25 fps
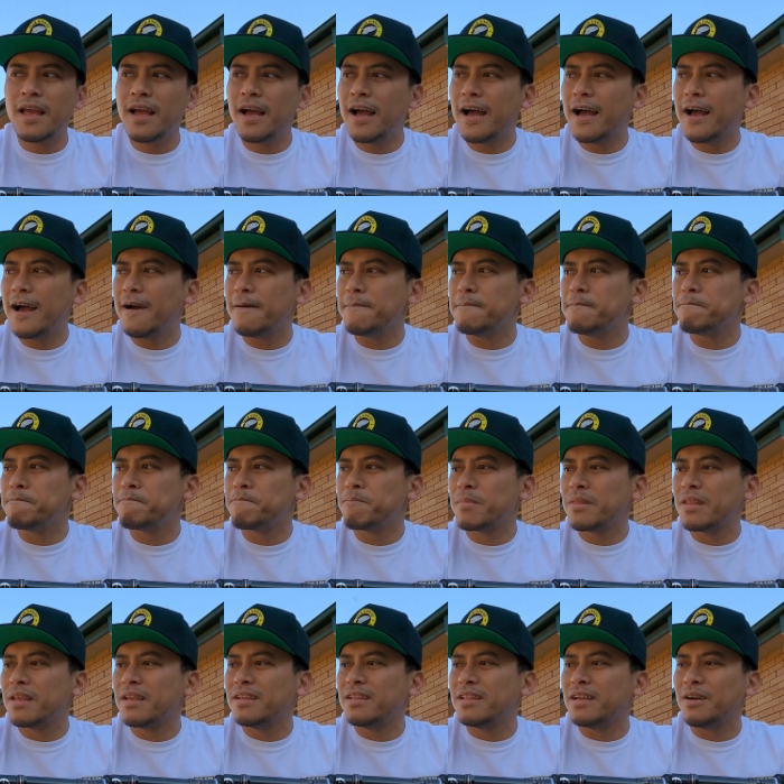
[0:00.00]
um,
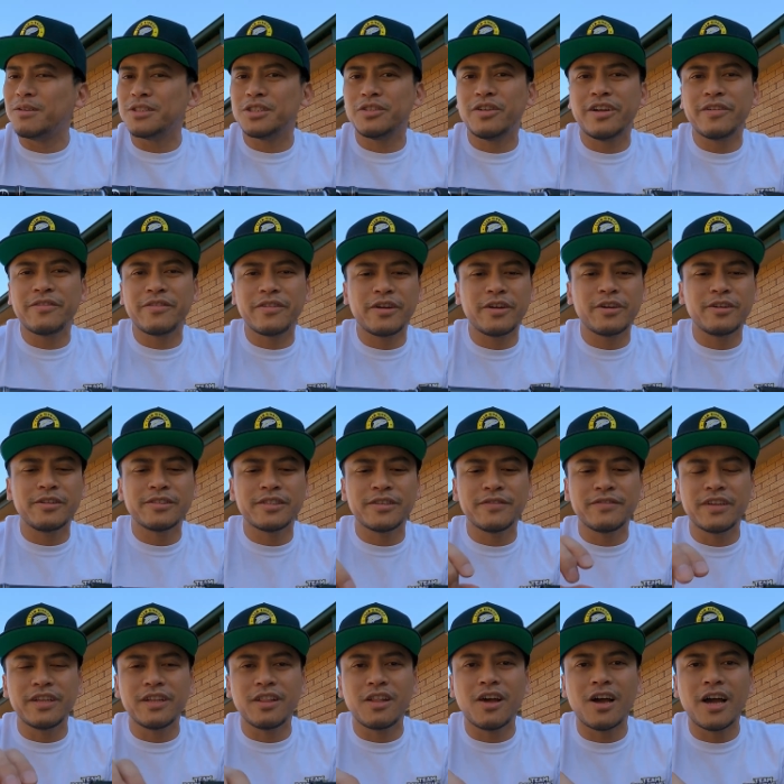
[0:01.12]
I was re
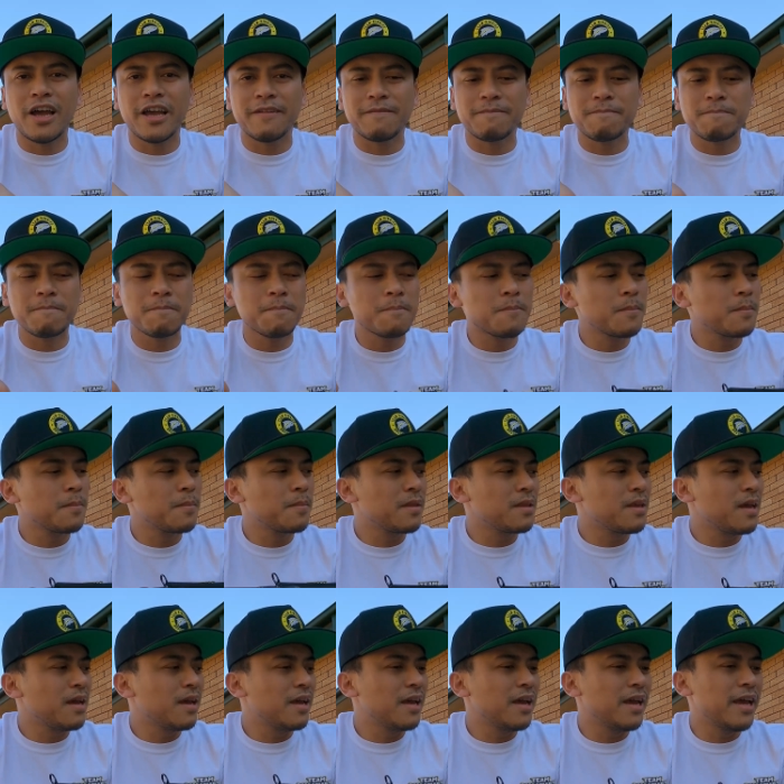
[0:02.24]
relatively light
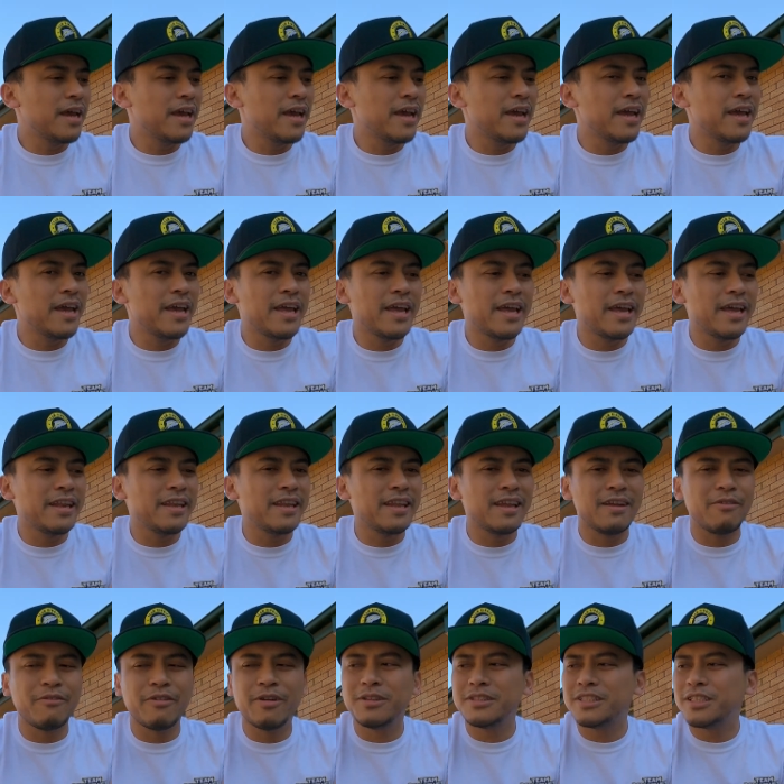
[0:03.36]
and
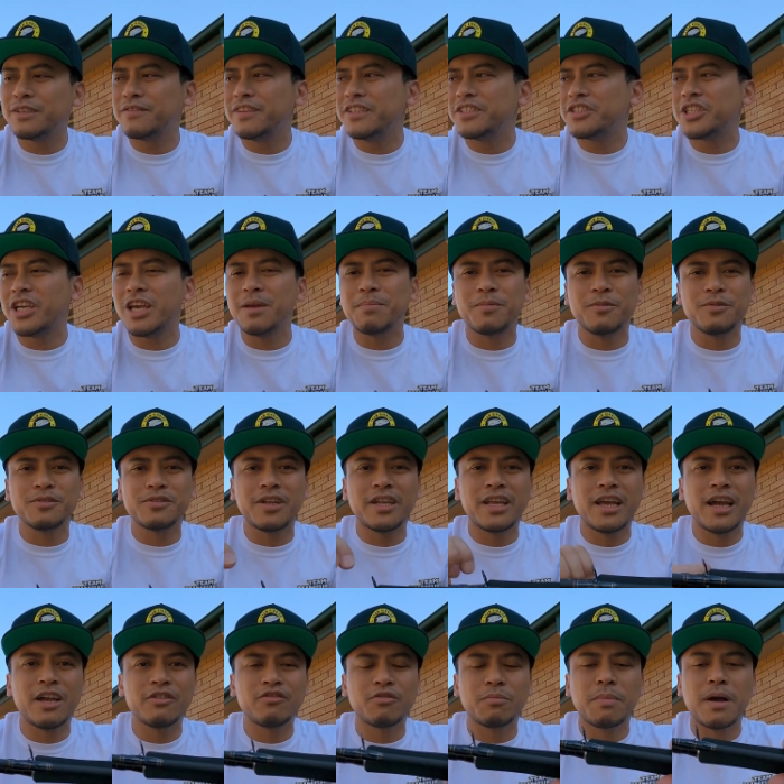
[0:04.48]
relatively cheap it was only
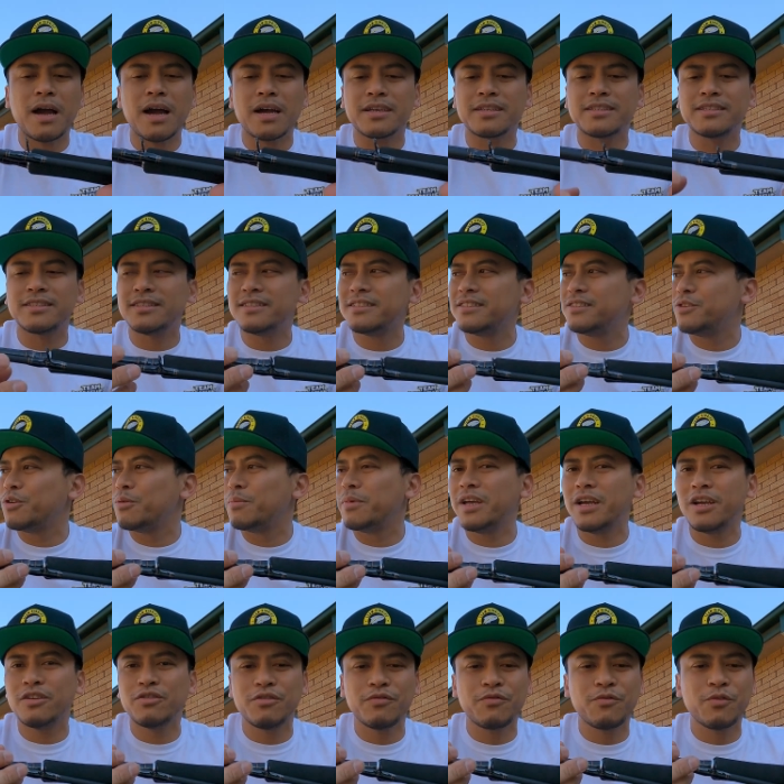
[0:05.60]
100 bucks normally
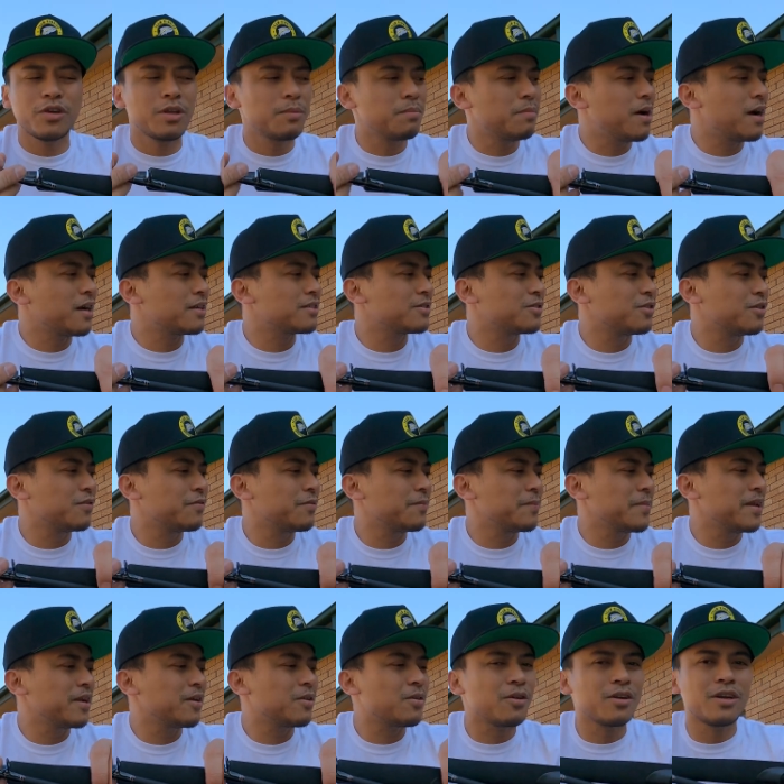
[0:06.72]
140 bucks got it from
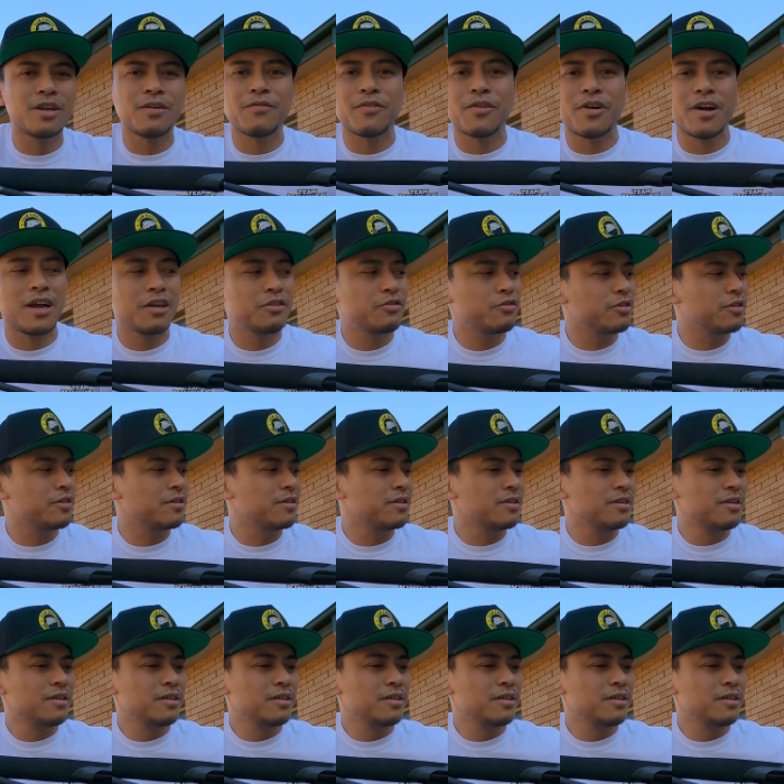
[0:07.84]
Anaconda for 100